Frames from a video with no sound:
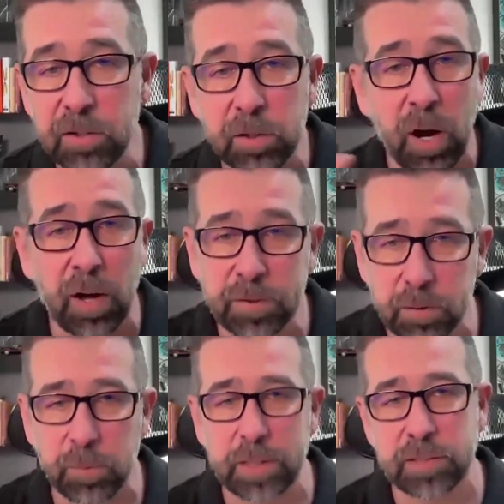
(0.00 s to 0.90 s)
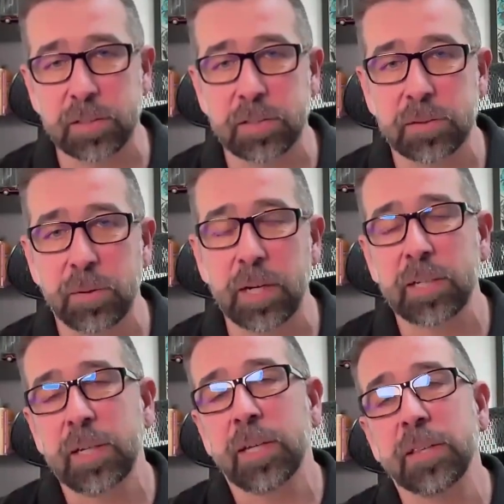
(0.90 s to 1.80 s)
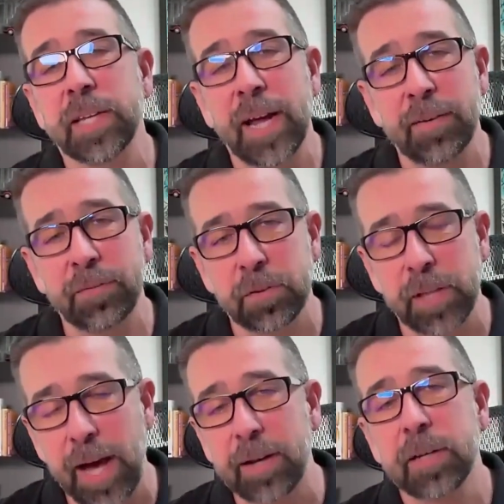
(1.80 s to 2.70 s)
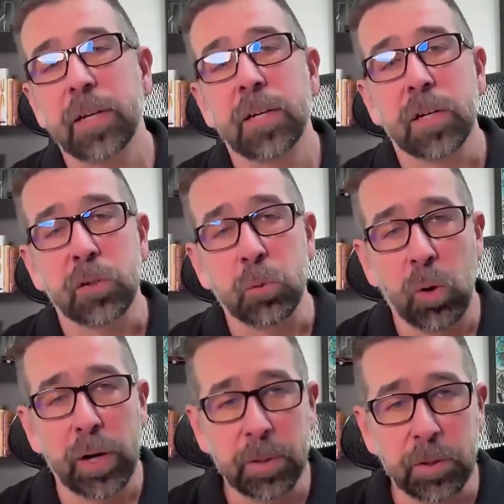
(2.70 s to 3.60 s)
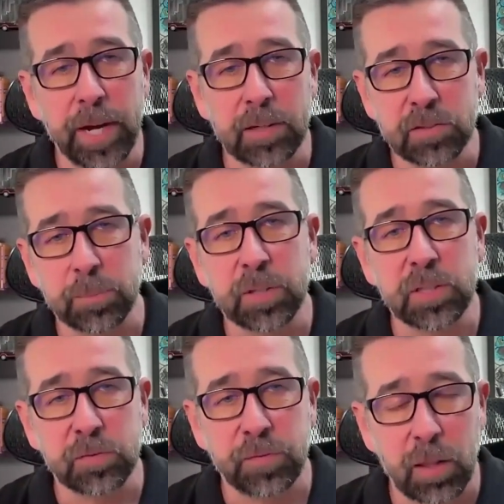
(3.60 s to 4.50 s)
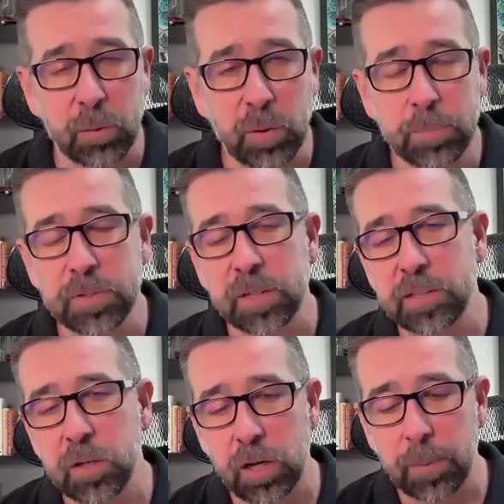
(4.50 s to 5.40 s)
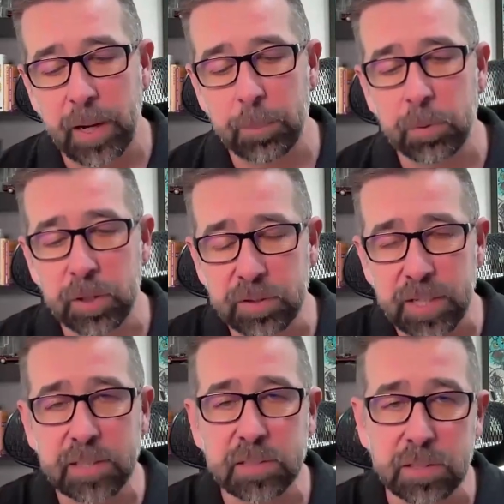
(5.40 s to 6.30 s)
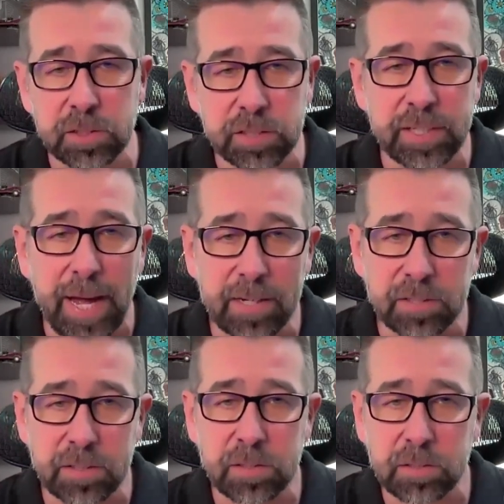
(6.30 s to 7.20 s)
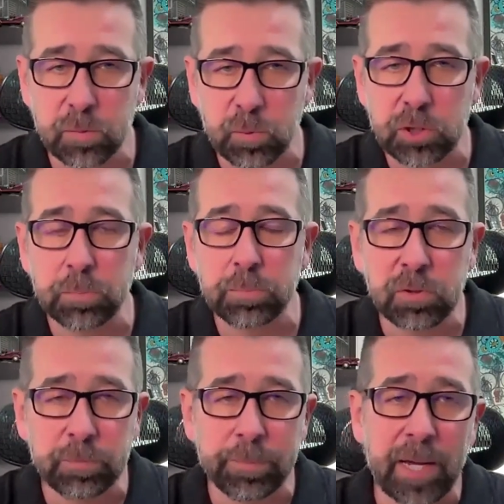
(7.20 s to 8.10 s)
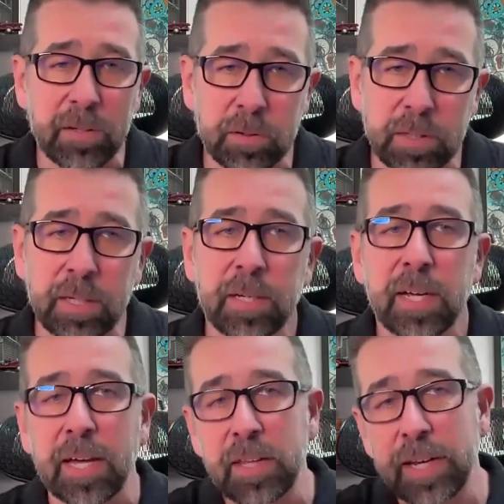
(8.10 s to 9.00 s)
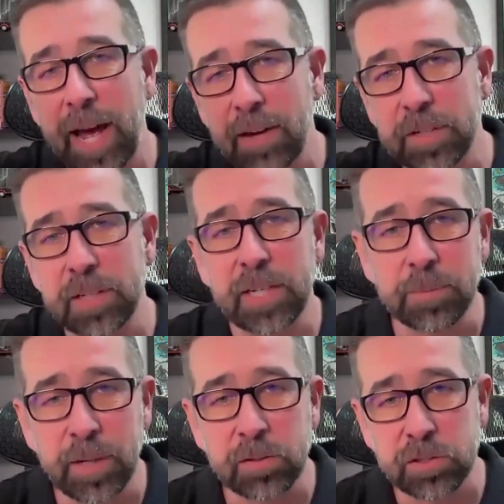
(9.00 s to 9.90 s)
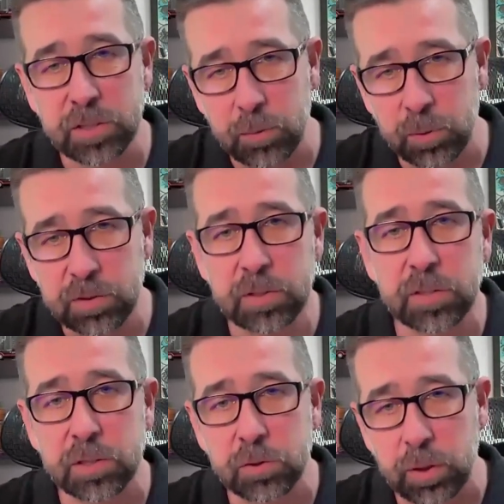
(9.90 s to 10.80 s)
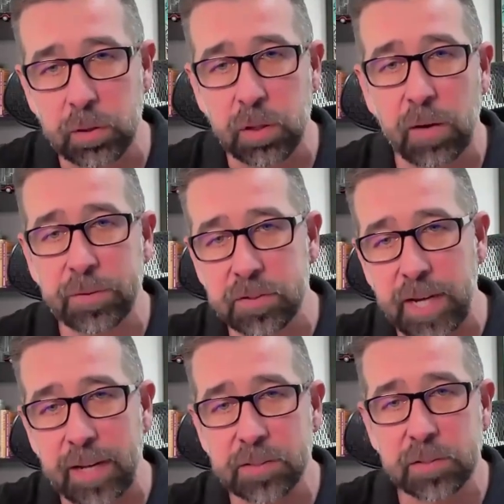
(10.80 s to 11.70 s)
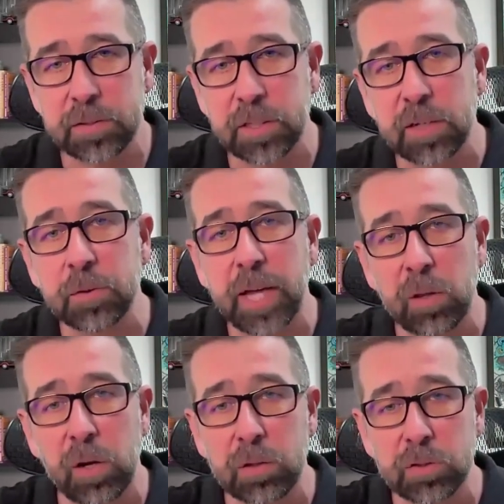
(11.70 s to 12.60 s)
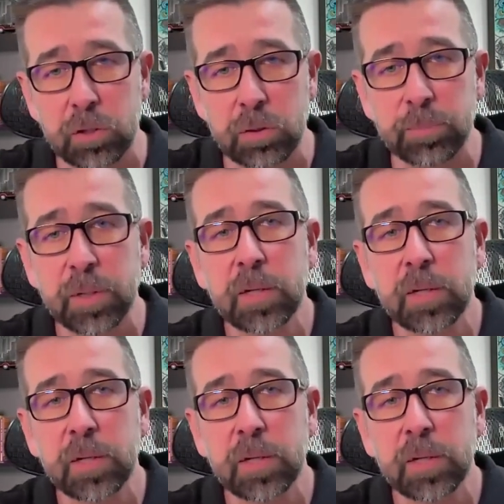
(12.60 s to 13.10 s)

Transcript: you're off to the races, right? Then after that, you want to build out some of these follow-ups. And I talk about putting things into statuses, which you move manually, and then having email sequences that trigger off the statuses to give you that long-term